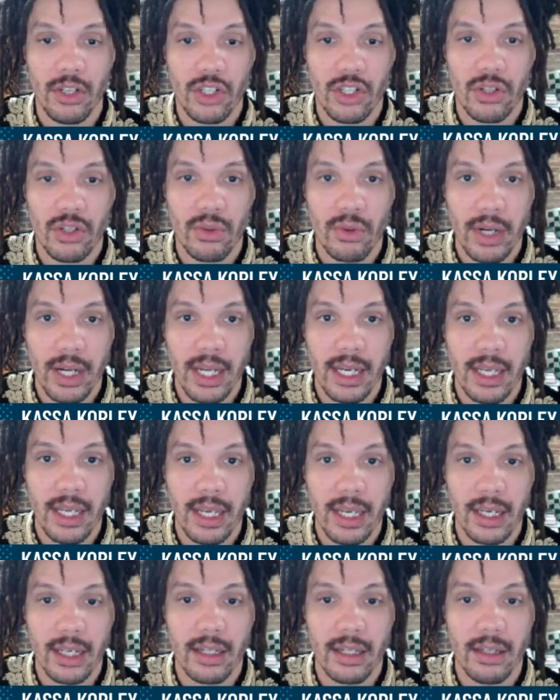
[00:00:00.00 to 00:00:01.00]

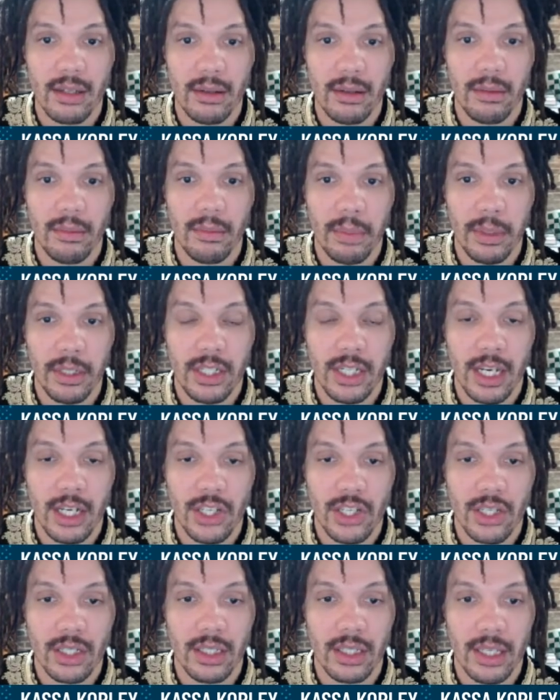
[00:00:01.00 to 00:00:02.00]
trading
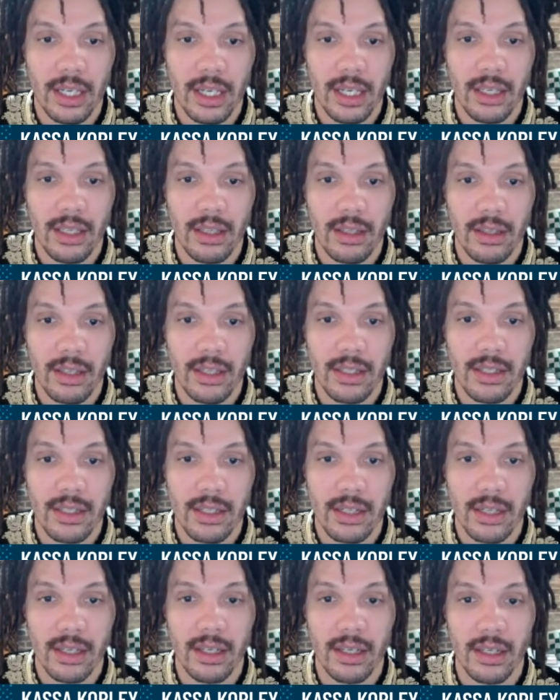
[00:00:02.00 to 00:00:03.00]
potentially
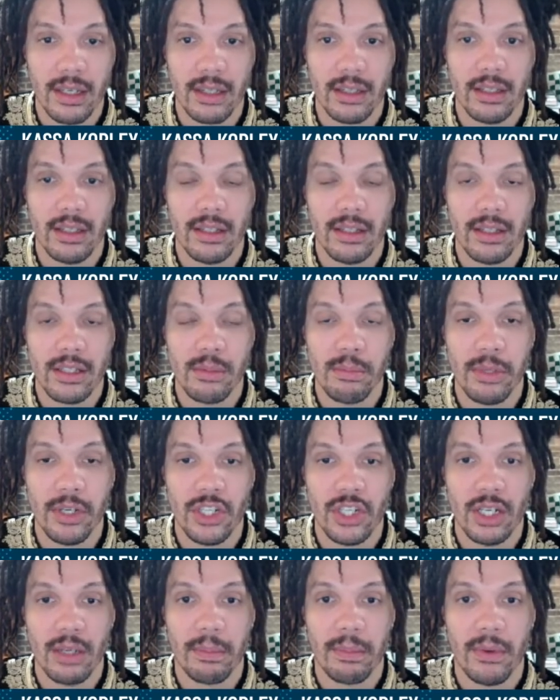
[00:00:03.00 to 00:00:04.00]
this
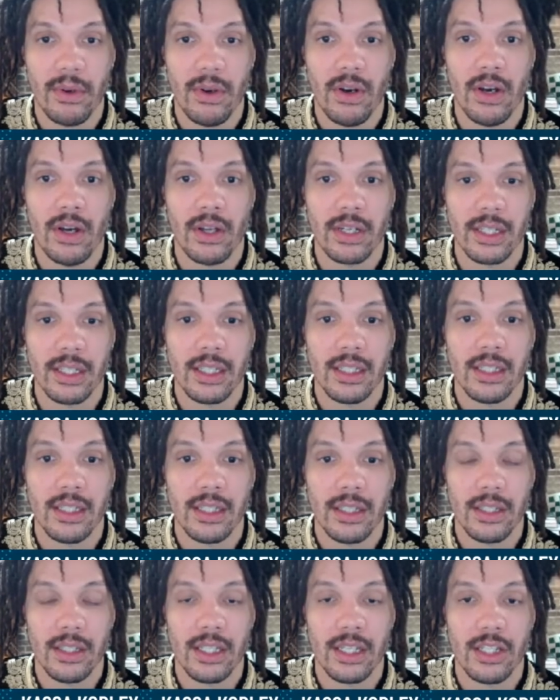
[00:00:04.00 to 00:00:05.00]
bishop on
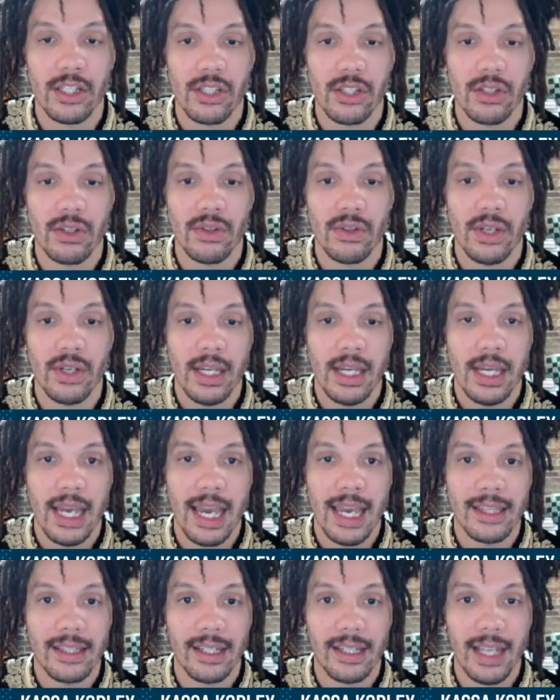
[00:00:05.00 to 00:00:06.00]
e2,
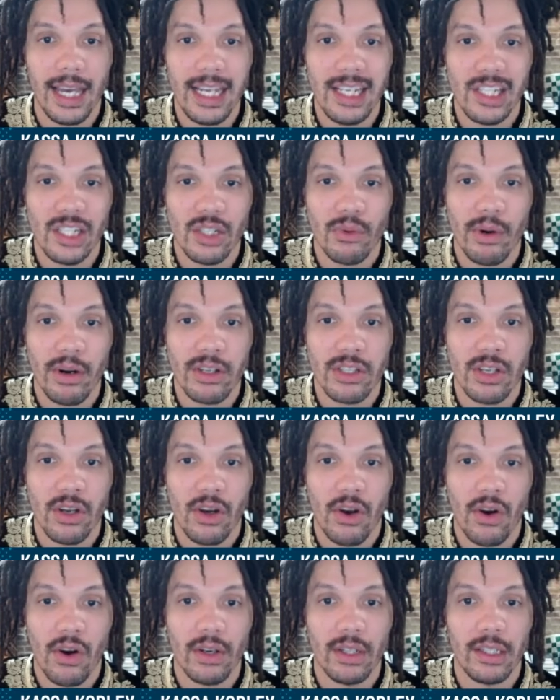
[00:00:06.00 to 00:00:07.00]
and the light squares
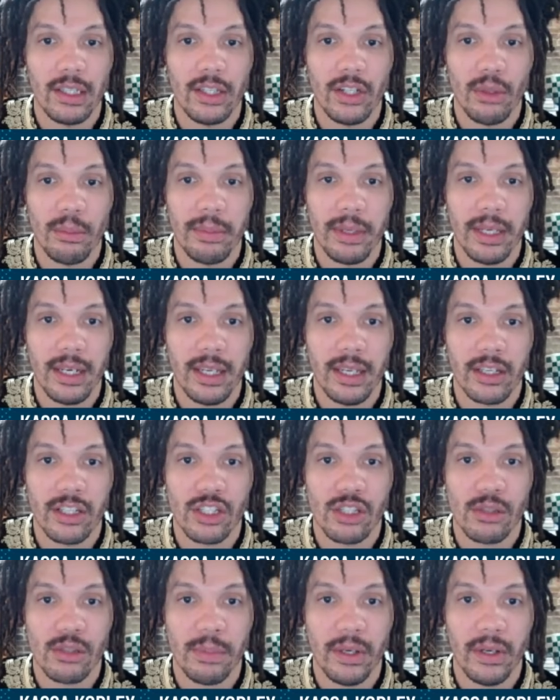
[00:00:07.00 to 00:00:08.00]
are a little bit
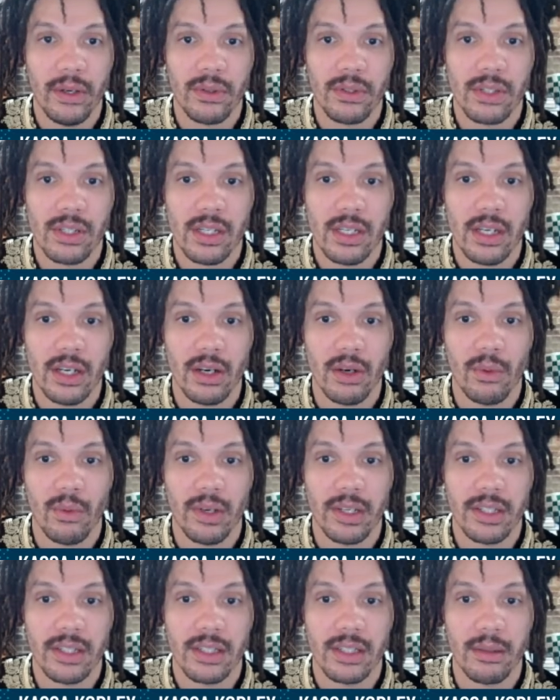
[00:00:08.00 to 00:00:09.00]
exposed here
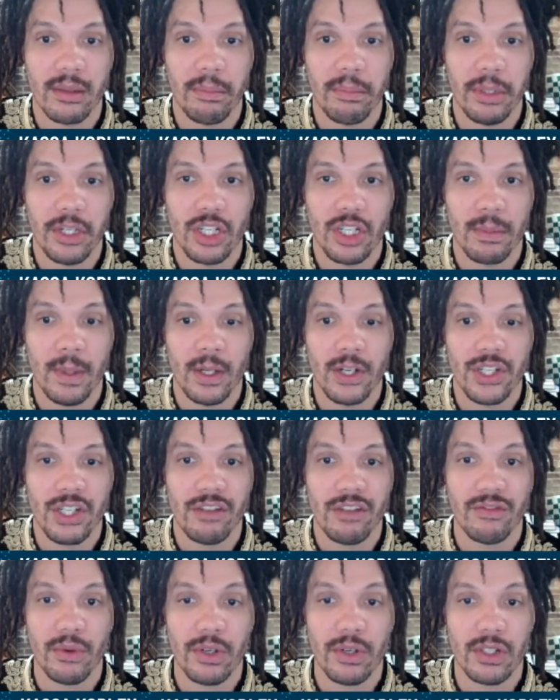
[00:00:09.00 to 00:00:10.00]
once the bishop on
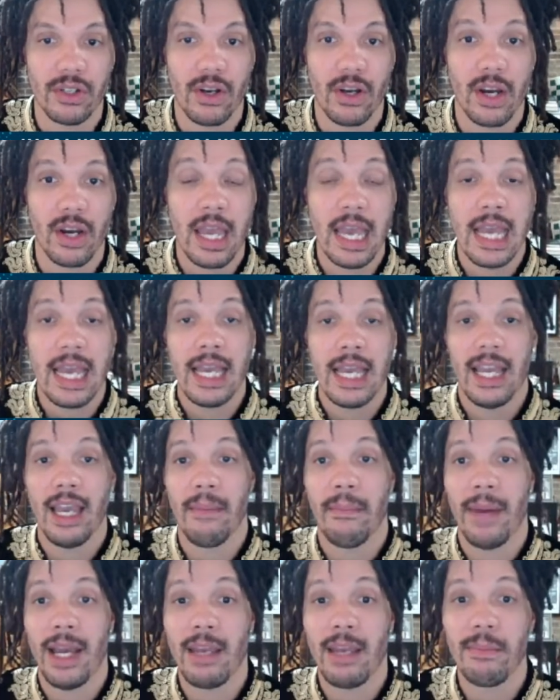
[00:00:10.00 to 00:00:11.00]
g4 is gone.
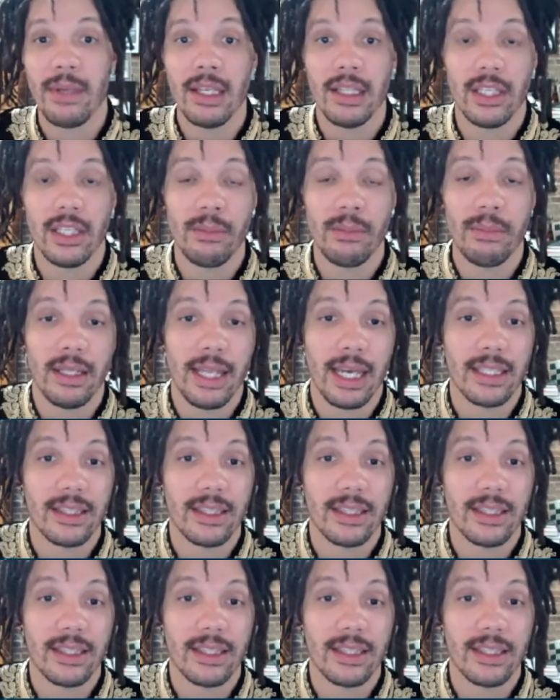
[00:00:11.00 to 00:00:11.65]
It might be a little bit